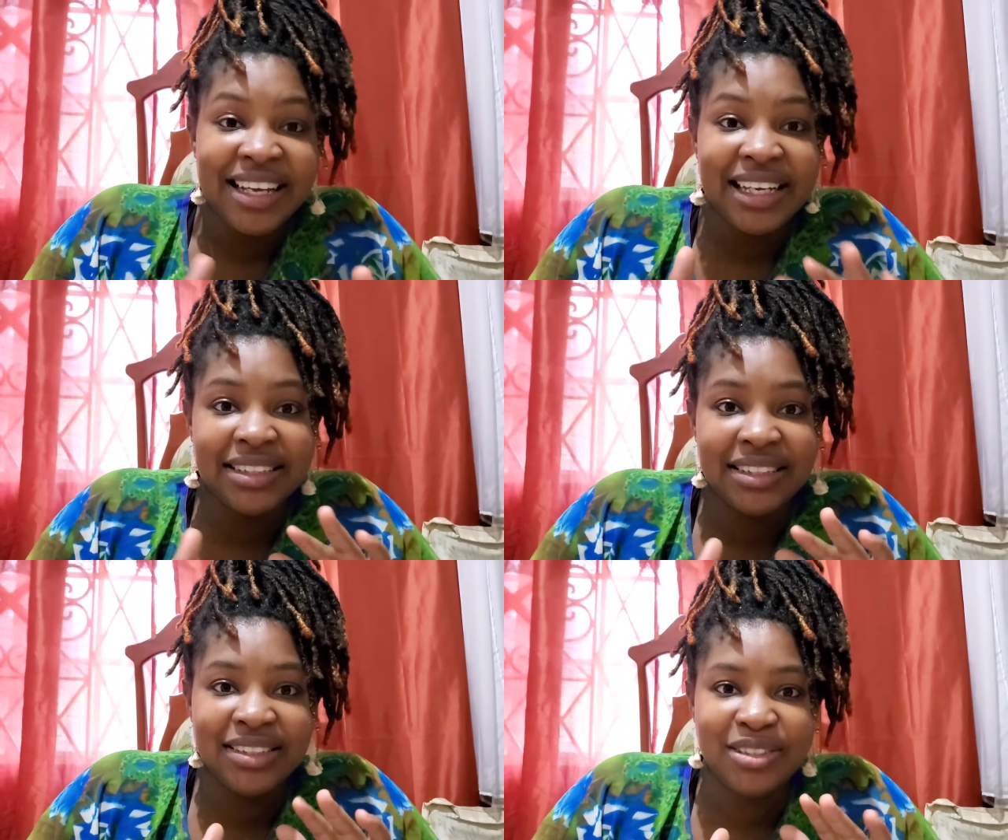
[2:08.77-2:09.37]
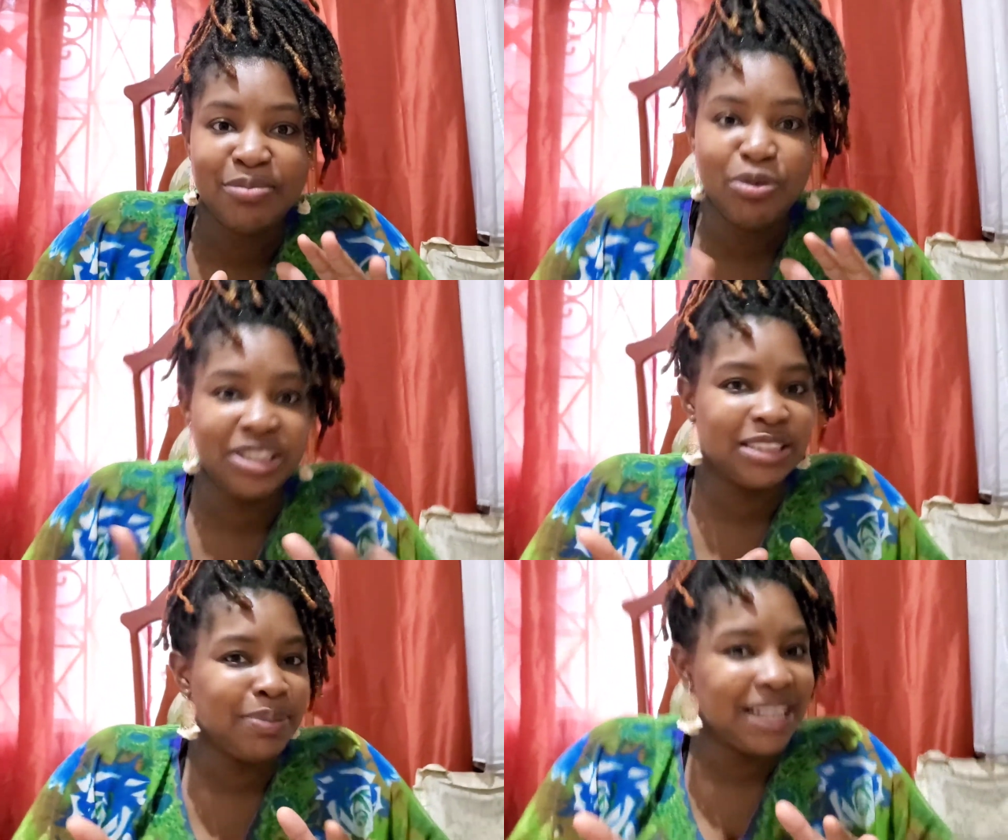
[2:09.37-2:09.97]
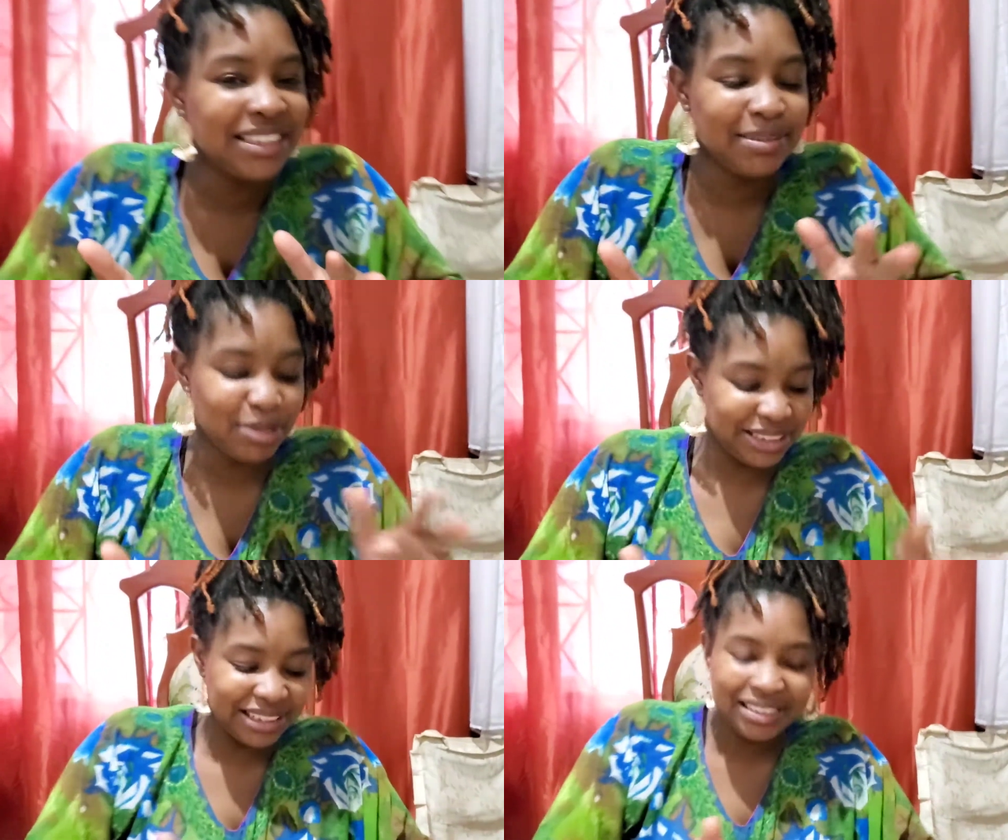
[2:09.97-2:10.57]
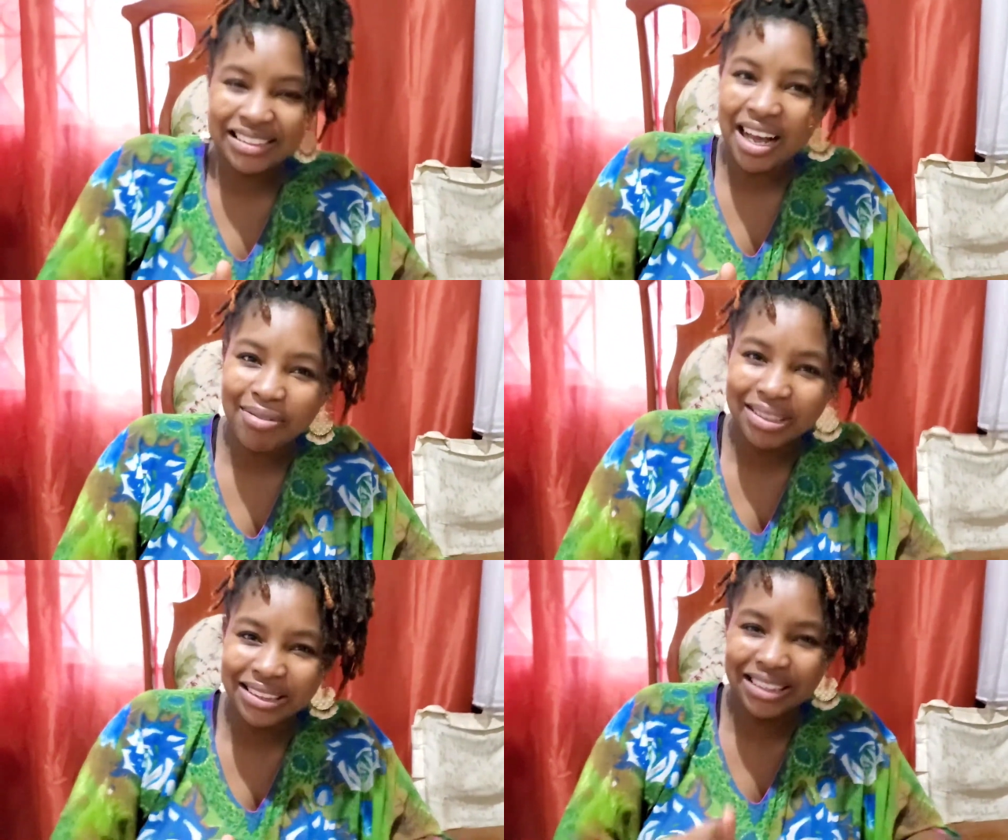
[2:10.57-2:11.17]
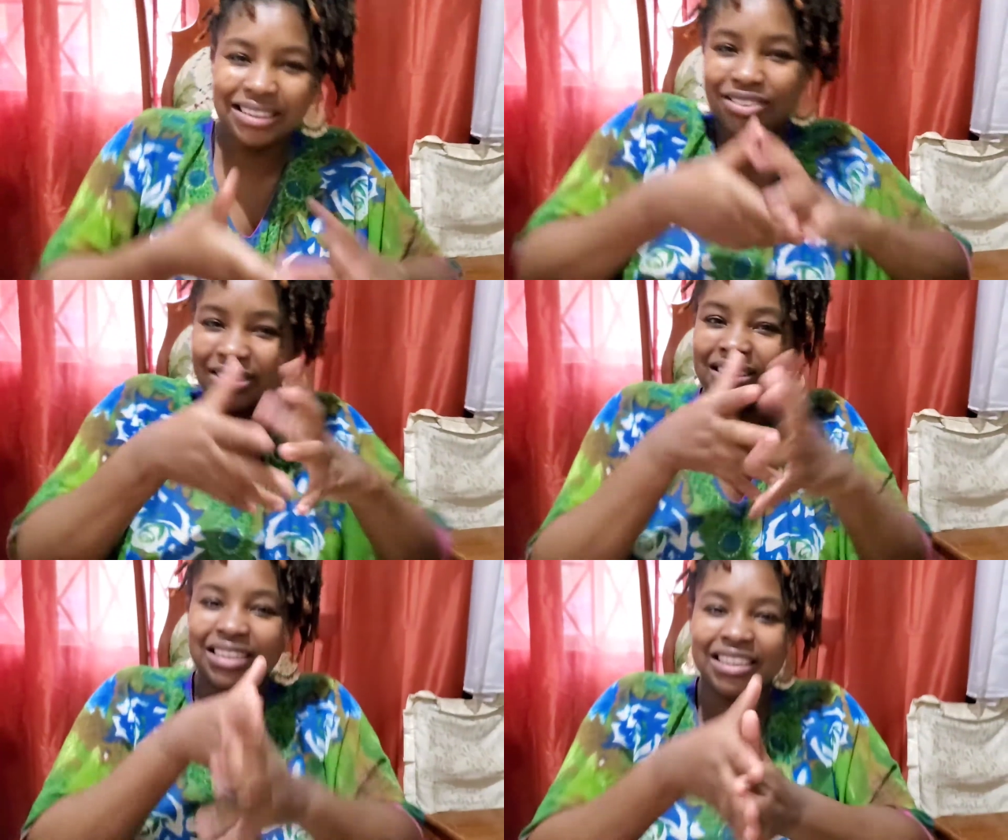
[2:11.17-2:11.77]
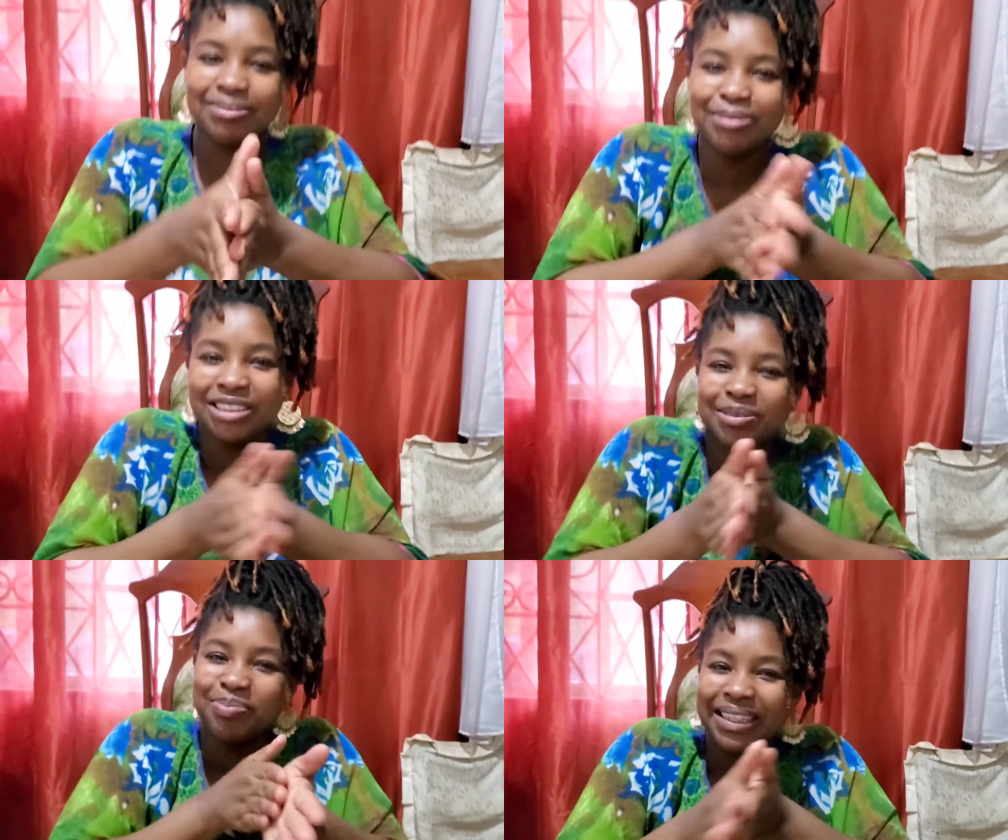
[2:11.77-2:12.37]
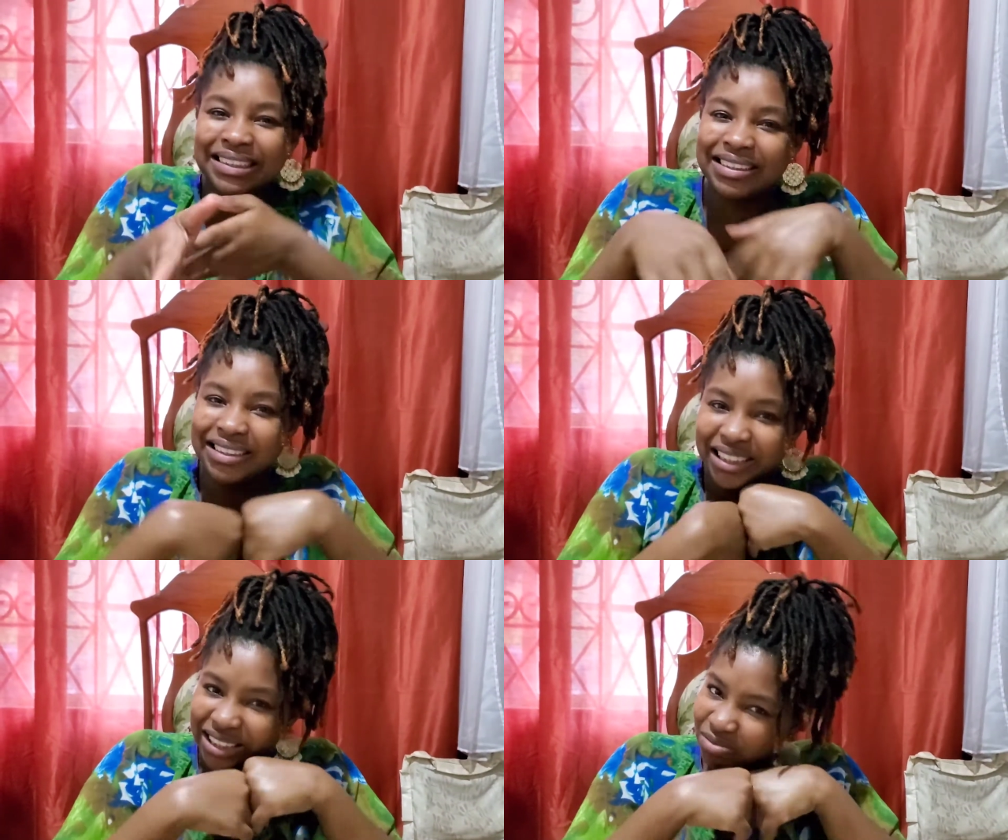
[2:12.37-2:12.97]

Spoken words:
it is more spicy, but in the sandwich it doesn't taste more spicy.